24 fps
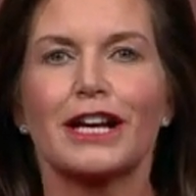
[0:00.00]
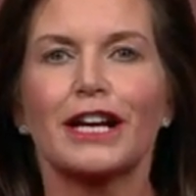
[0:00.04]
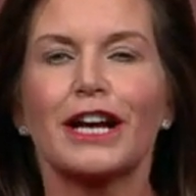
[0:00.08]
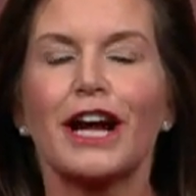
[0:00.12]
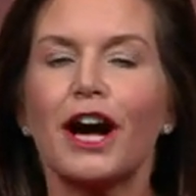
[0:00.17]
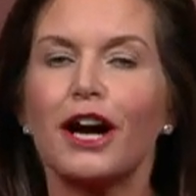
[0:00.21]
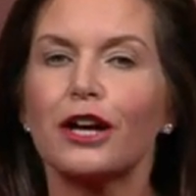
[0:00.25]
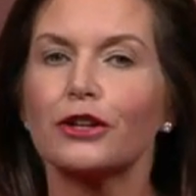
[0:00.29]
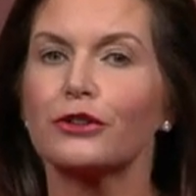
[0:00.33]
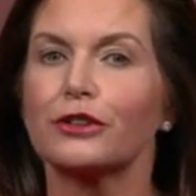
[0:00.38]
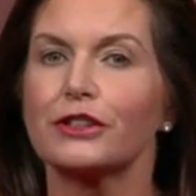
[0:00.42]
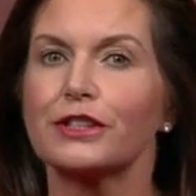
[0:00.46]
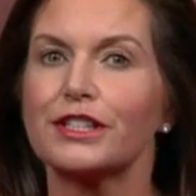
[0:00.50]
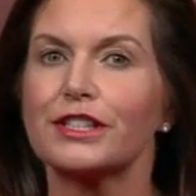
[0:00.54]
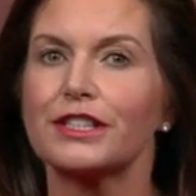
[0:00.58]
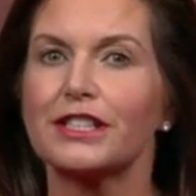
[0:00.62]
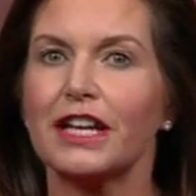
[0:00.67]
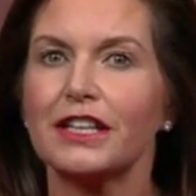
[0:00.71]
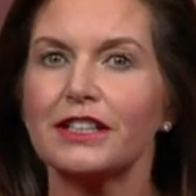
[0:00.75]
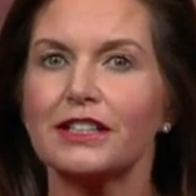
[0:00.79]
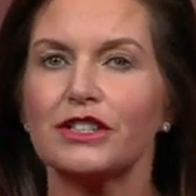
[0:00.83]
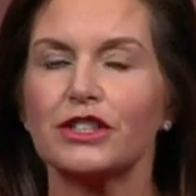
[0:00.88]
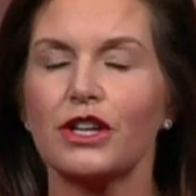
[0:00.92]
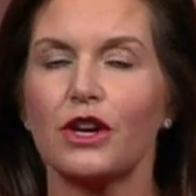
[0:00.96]
Congress
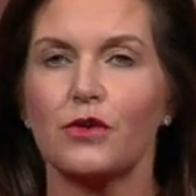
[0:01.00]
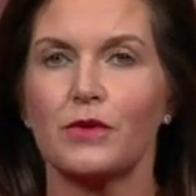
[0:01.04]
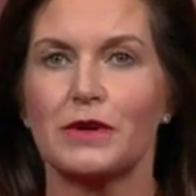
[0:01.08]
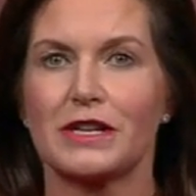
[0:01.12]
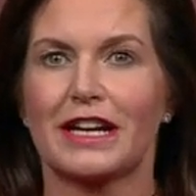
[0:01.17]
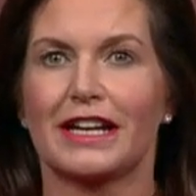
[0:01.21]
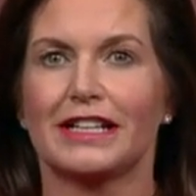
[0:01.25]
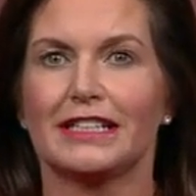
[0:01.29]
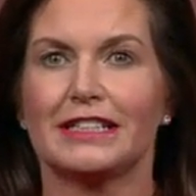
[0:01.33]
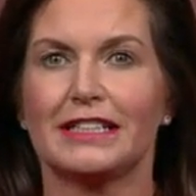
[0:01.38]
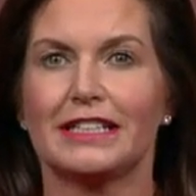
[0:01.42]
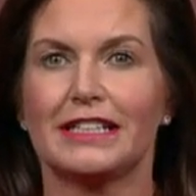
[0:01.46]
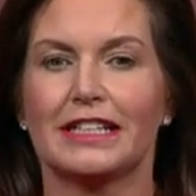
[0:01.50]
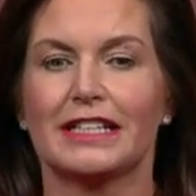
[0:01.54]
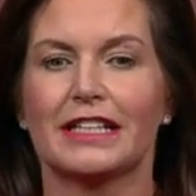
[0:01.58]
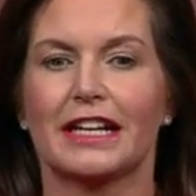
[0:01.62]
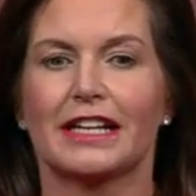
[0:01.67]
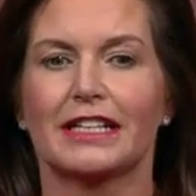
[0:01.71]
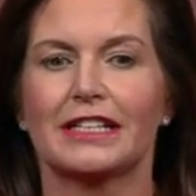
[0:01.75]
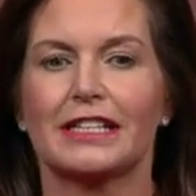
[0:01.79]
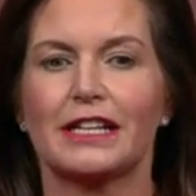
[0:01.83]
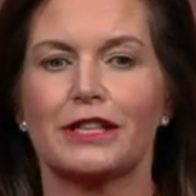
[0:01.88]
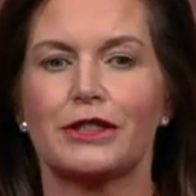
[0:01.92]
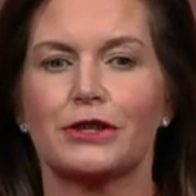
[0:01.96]
said so in
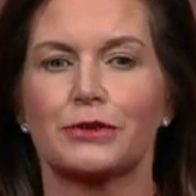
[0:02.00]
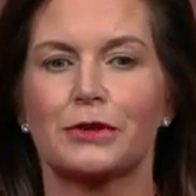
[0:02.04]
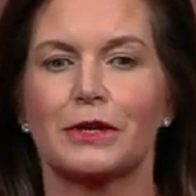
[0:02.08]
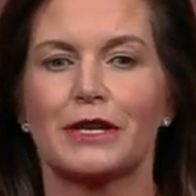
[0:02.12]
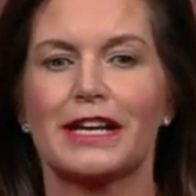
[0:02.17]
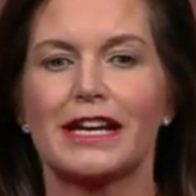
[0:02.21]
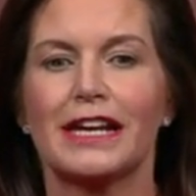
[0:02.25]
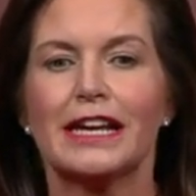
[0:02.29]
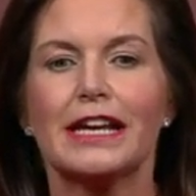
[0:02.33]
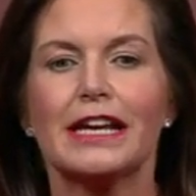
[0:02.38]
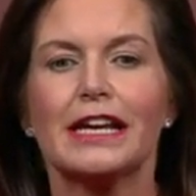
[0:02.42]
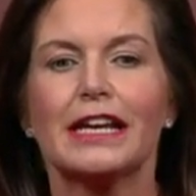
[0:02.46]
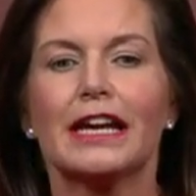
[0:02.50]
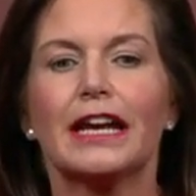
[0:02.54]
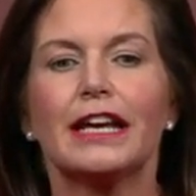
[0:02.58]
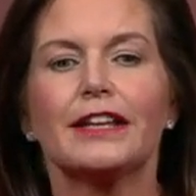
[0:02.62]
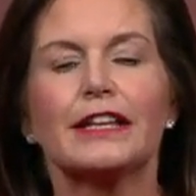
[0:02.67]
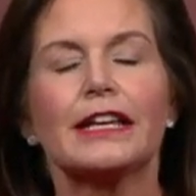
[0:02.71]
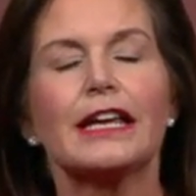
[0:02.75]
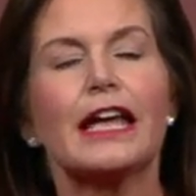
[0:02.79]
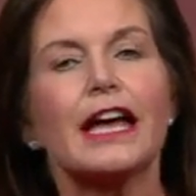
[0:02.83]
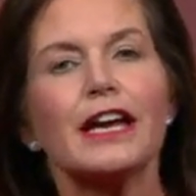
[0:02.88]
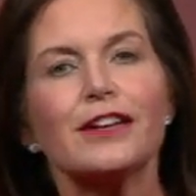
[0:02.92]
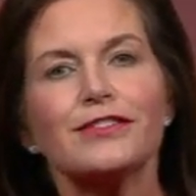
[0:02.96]
1993, and
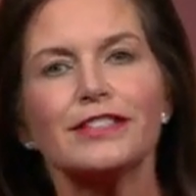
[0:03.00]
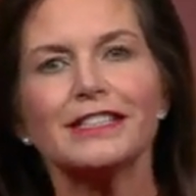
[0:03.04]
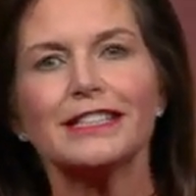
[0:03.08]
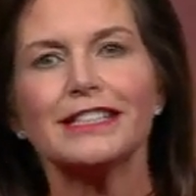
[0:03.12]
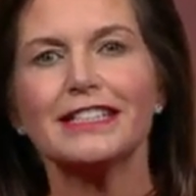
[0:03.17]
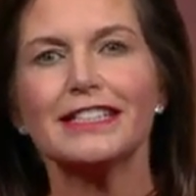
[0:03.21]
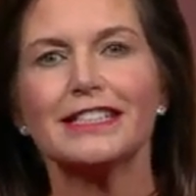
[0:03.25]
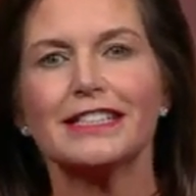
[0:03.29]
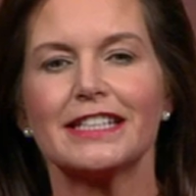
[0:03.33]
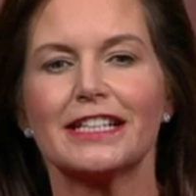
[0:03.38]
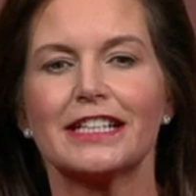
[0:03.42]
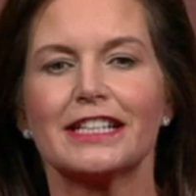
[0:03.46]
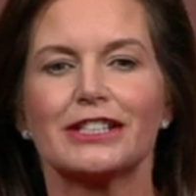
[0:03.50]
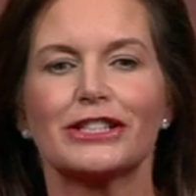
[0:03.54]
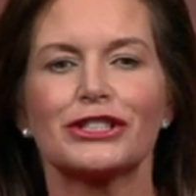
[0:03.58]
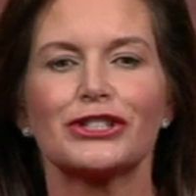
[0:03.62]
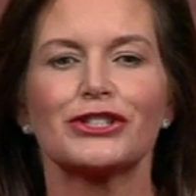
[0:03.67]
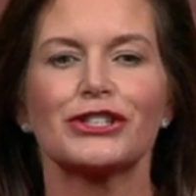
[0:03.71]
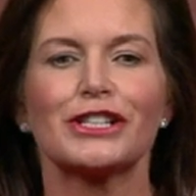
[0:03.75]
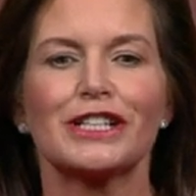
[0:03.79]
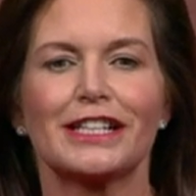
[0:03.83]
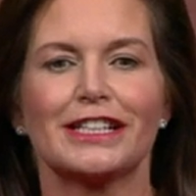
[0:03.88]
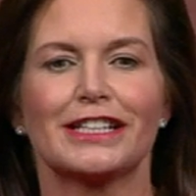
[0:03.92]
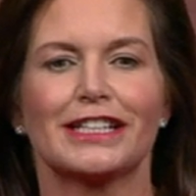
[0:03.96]
the FCC has
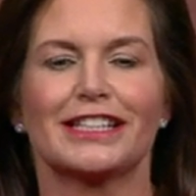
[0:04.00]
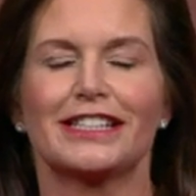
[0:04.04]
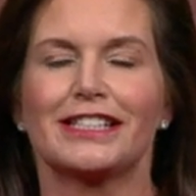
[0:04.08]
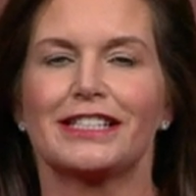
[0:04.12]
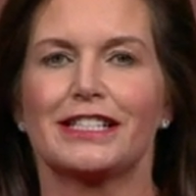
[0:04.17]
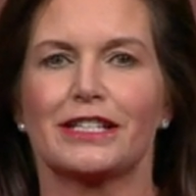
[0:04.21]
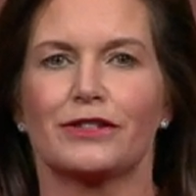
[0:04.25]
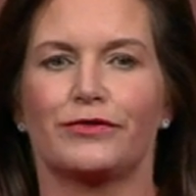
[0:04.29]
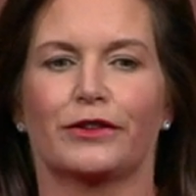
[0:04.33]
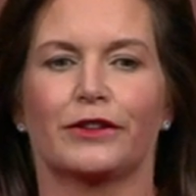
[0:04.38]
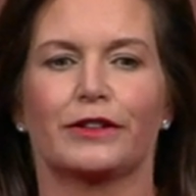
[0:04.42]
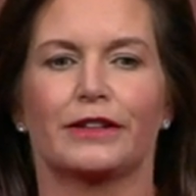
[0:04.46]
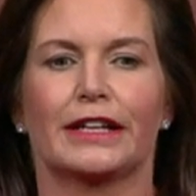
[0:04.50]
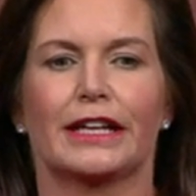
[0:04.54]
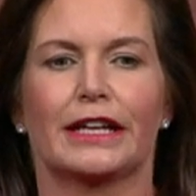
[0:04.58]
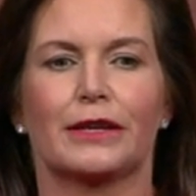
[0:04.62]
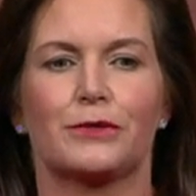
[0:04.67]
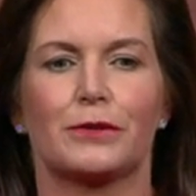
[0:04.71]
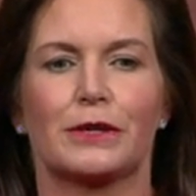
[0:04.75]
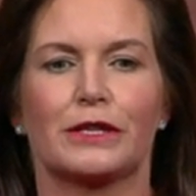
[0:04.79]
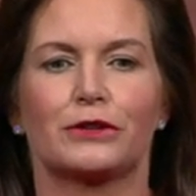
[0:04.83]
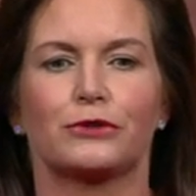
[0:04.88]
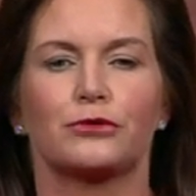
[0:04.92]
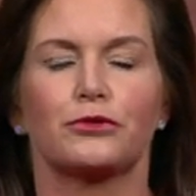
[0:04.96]
treated us differently
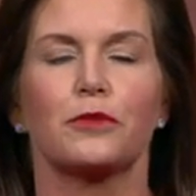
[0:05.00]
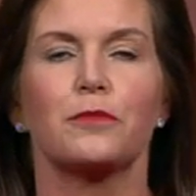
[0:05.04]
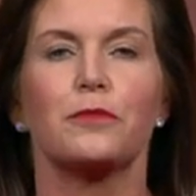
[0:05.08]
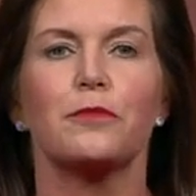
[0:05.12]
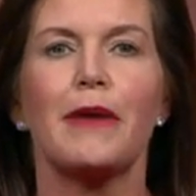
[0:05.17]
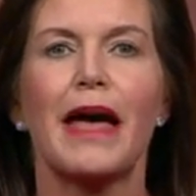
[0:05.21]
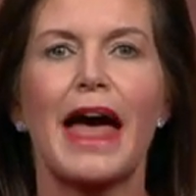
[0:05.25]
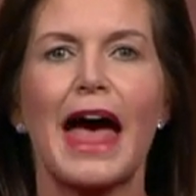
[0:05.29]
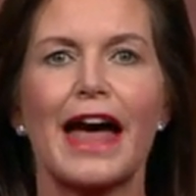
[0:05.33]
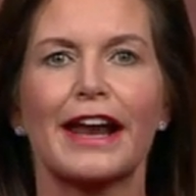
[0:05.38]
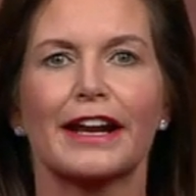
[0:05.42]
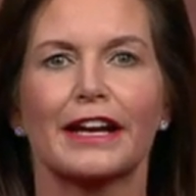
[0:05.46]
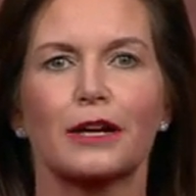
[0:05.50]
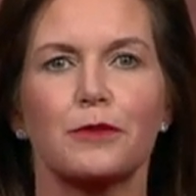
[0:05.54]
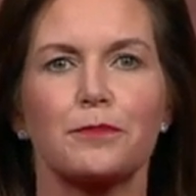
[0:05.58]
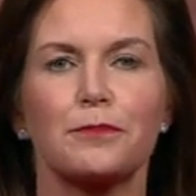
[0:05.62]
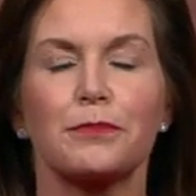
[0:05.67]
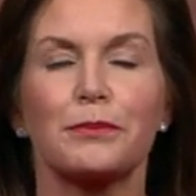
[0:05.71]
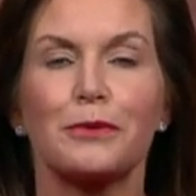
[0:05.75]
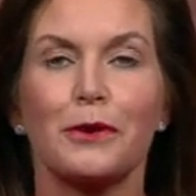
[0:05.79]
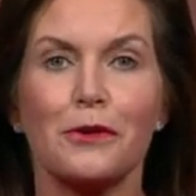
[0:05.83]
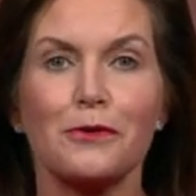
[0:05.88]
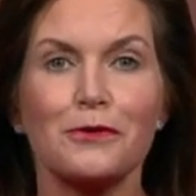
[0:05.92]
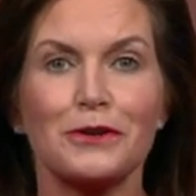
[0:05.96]
with dramatic
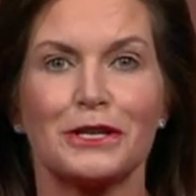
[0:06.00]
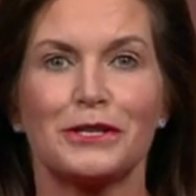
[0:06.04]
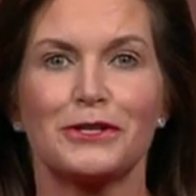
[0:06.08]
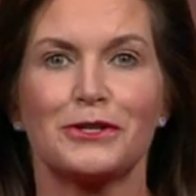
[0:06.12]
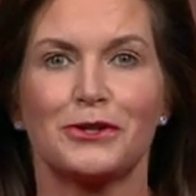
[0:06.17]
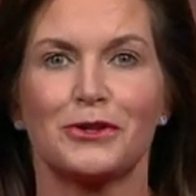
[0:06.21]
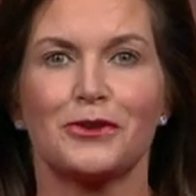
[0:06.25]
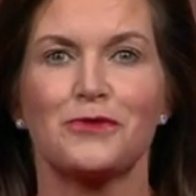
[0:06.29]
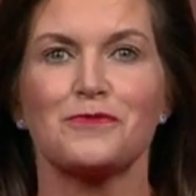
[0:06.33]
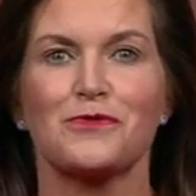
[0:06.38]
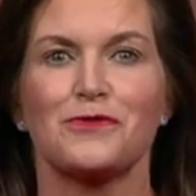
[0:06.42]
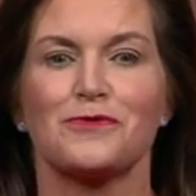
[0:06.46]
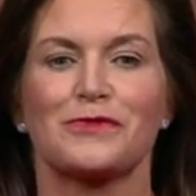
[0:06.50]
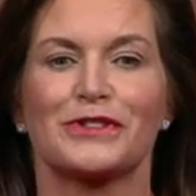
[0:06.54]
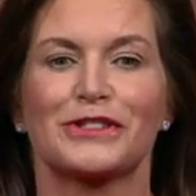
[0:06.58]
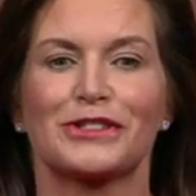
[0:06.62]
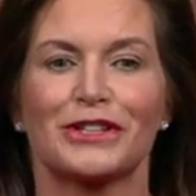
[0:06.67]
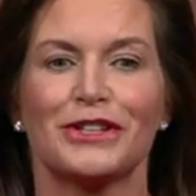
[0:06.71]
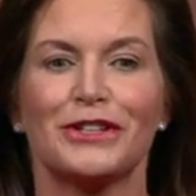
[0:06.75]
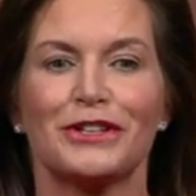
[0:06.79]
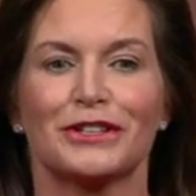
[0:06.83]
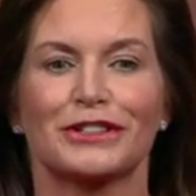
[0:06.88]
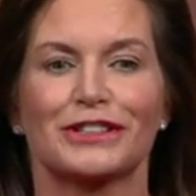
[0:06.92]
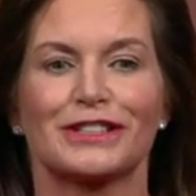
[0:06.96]
pro-consumer
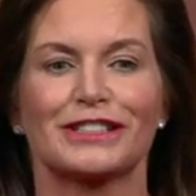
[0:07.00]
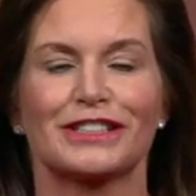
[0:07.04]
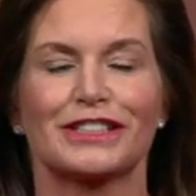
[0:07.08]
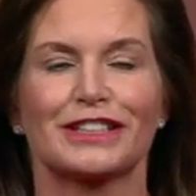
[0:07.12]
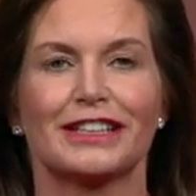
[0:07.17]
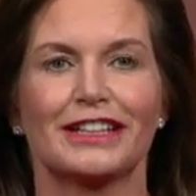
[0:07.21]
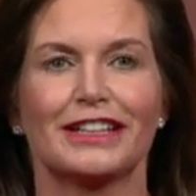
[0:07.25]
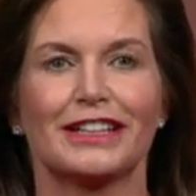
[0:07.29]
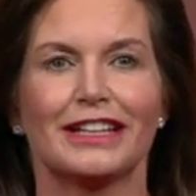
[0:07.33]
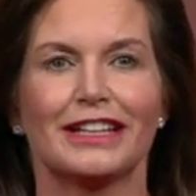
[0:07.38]
results.